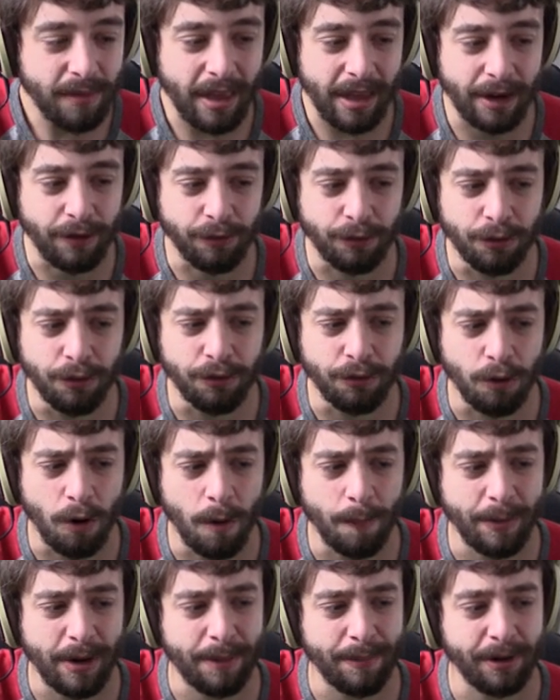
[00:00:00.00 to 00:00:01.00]
And as soon as you
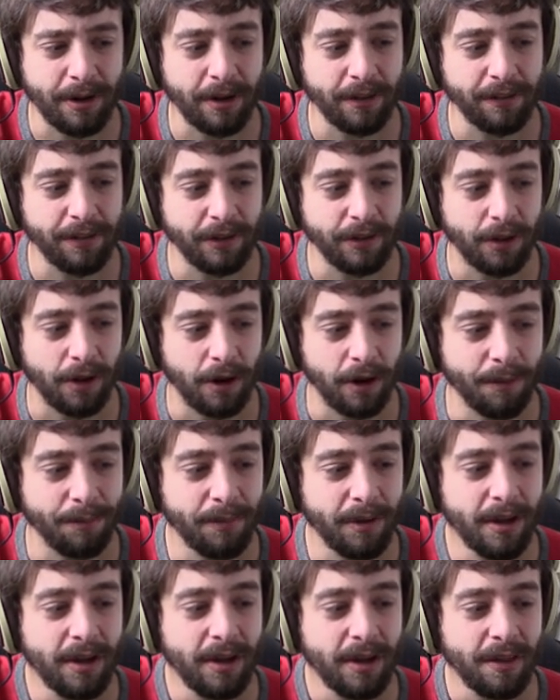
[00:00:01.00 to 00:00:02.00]
open it, because the alarm,
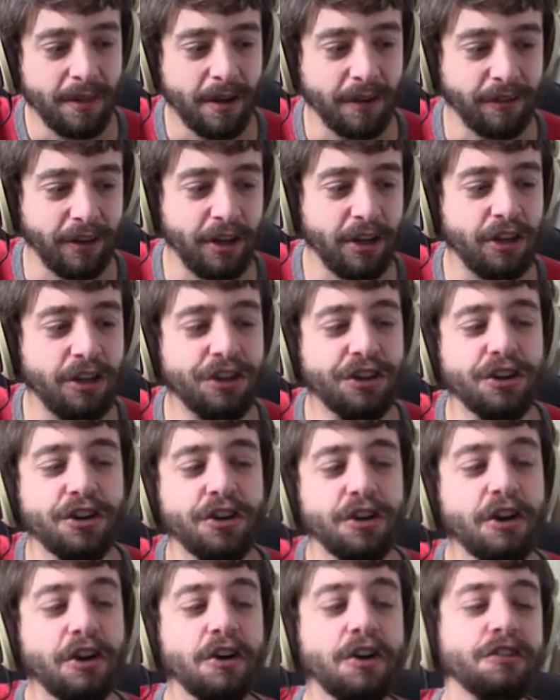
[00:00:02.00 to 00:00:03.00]
oh, there's a
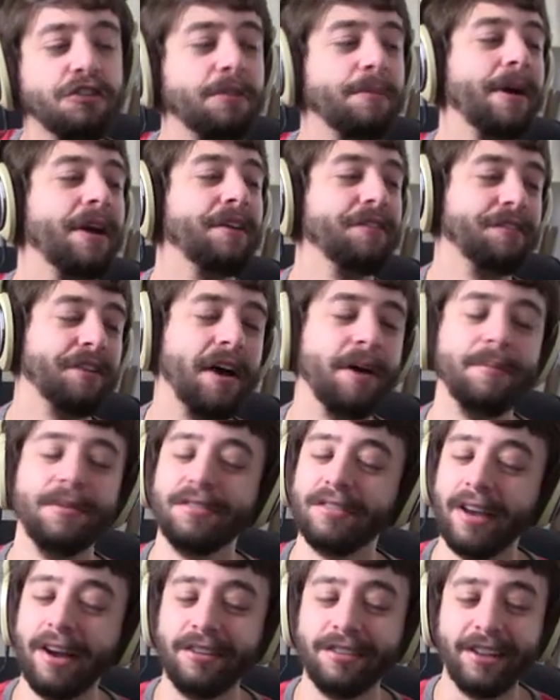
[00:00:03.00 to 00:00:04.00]
whoa, huge amount of zombies
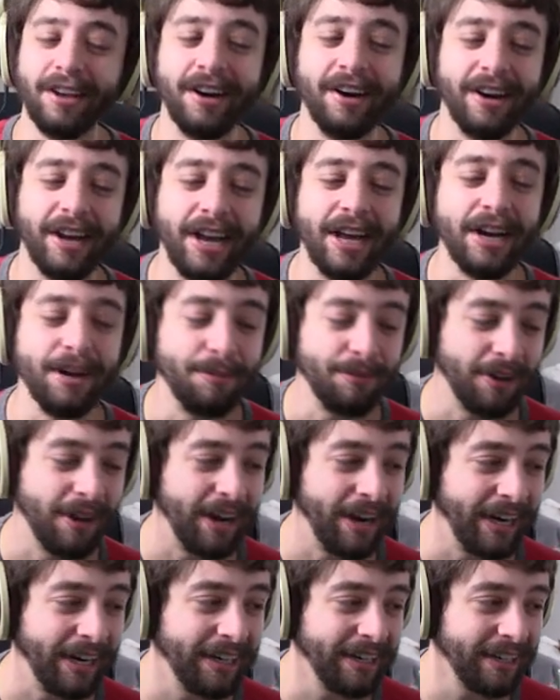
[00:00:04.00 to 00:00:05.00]
out there, and I end up
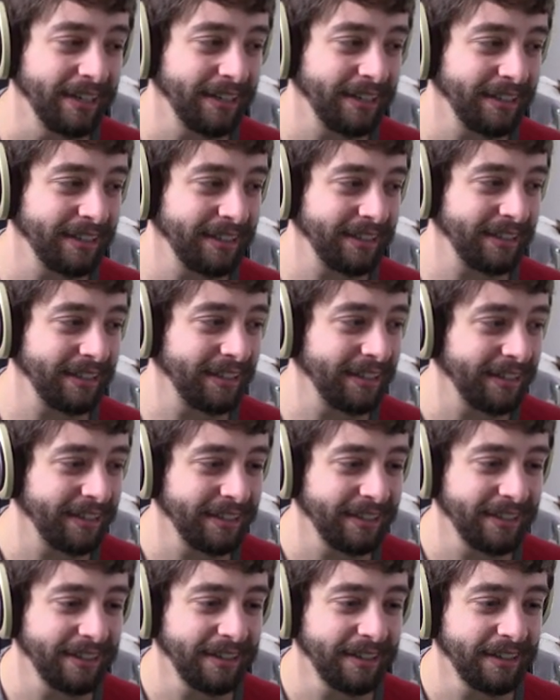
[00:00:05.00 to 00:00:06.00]
dying. Oh, God.
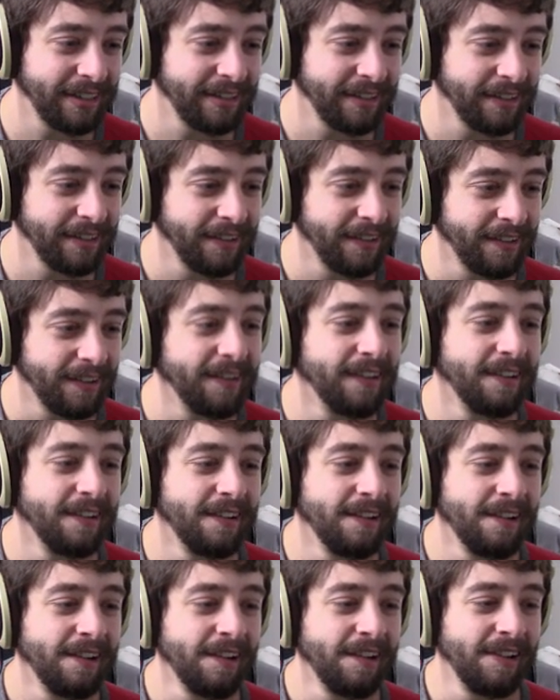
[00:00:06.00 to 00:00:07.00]
Uh,
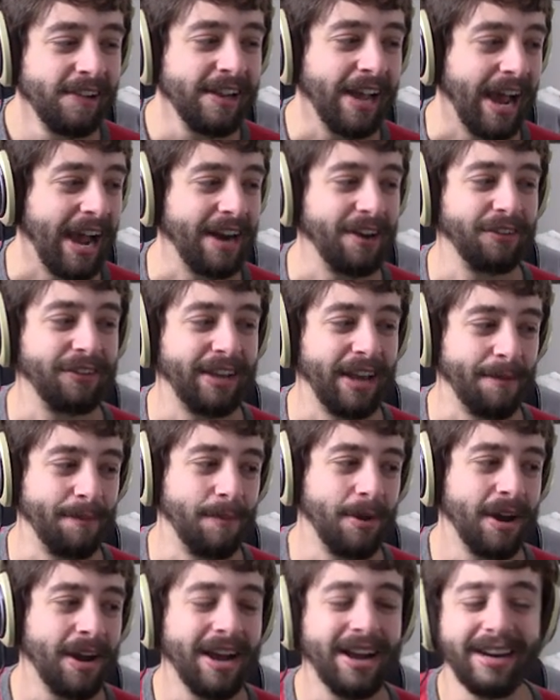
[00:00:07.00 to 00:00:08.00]
yeah, I just get
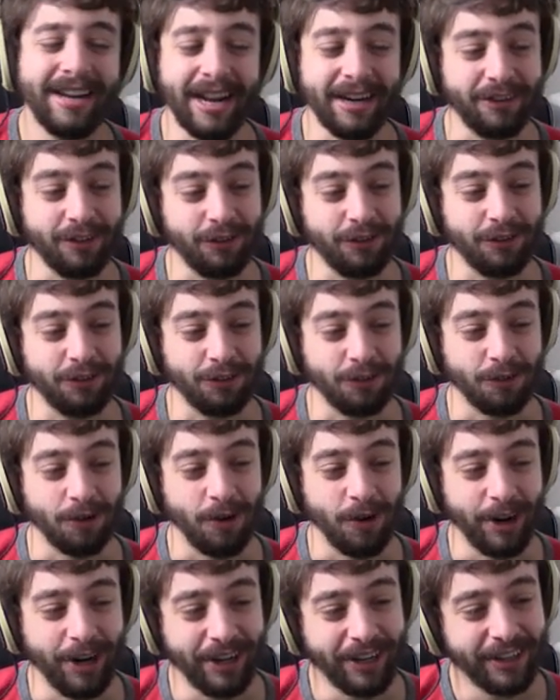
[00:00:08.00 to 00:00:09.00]
I get
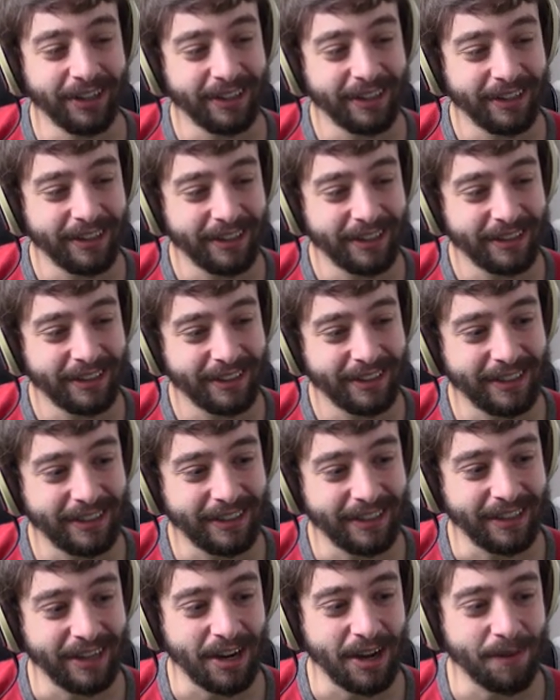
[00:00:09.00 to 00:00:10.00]
destroyed.
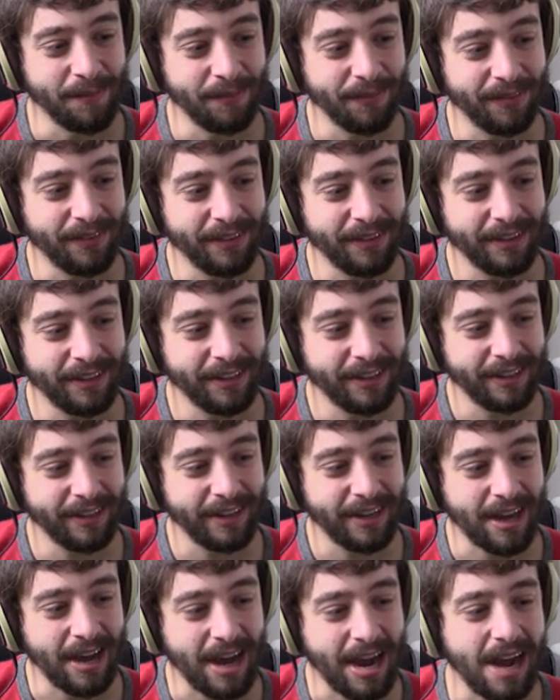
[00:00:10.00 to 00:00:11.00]
yeah.
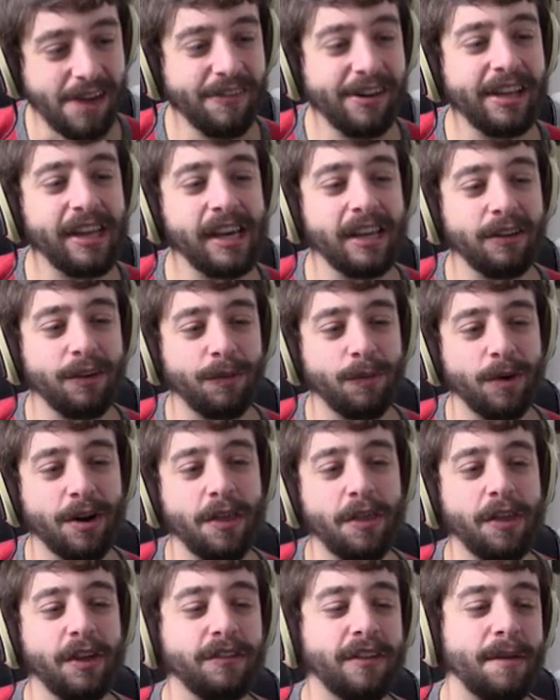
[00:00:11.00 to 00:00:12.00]
I really one
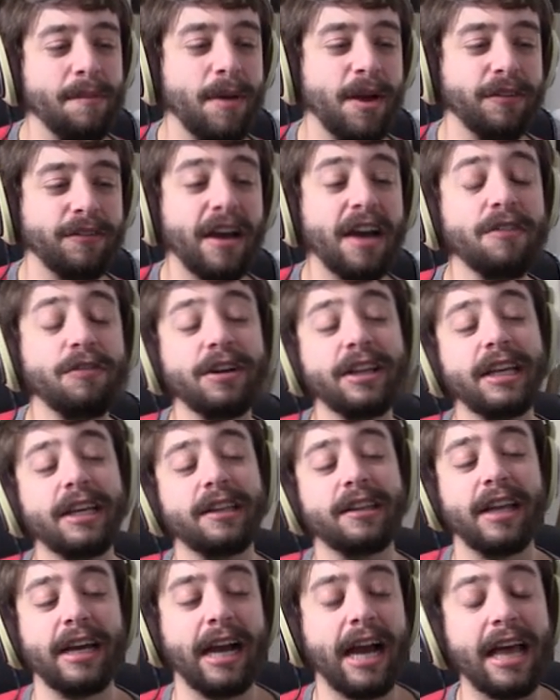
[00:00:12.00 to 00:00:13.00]
of the things I miss. I really
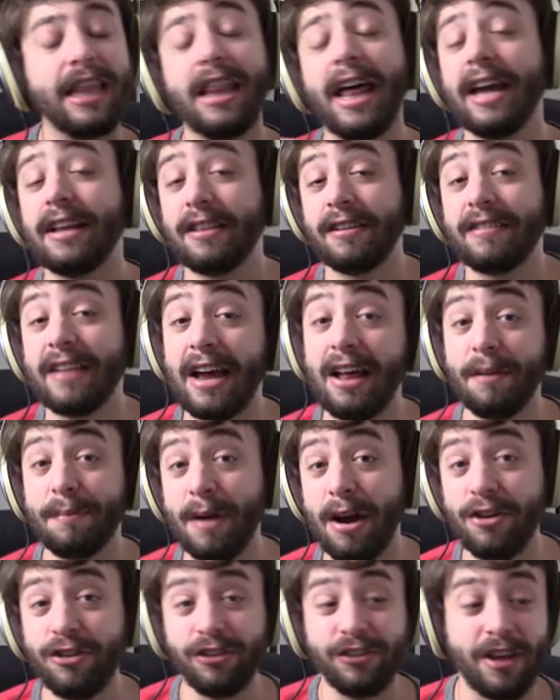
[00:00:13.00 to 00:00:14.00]
like I like the style of
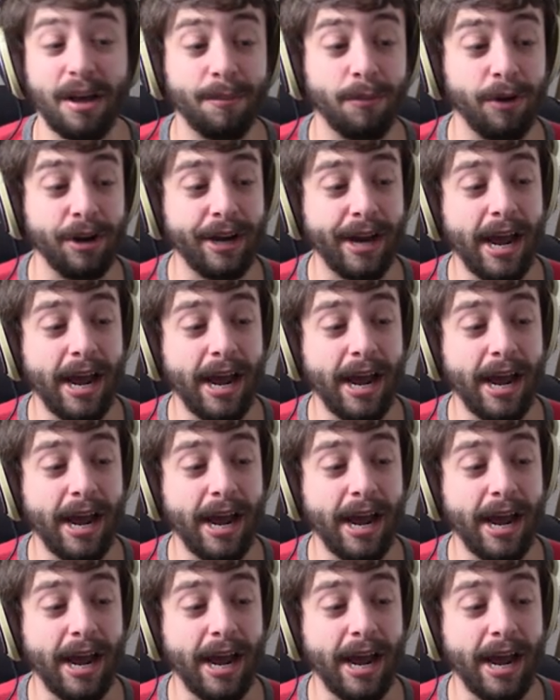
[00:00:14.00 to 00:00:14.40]
Project Zomboid